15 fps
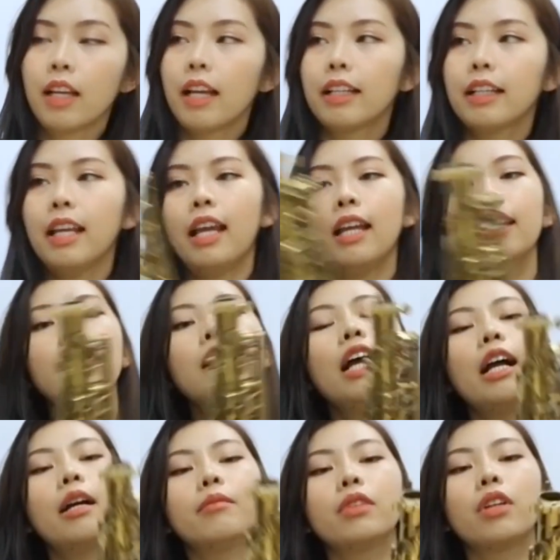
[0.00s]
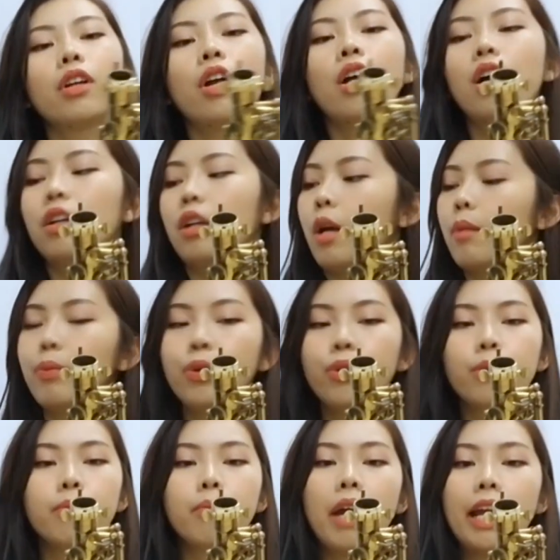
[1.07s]
Then I'm gonna put
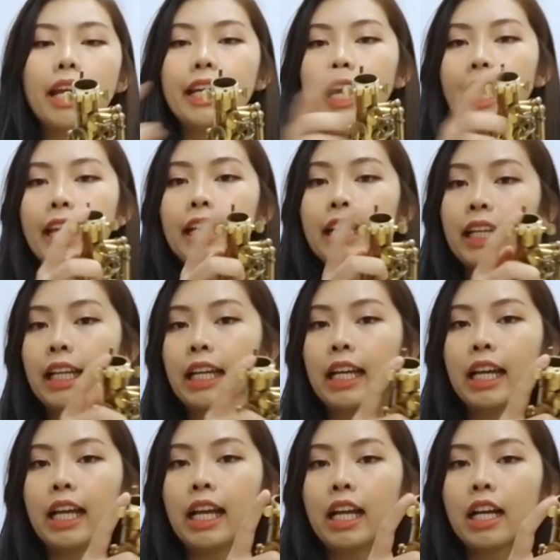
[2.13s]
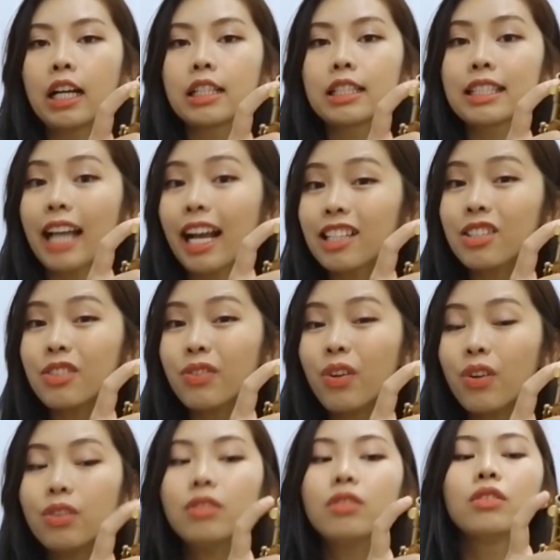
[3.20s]
my neck
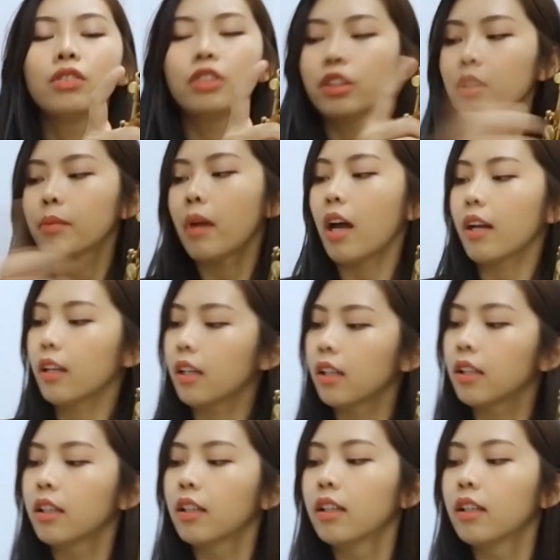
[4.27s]
saxophone to the body.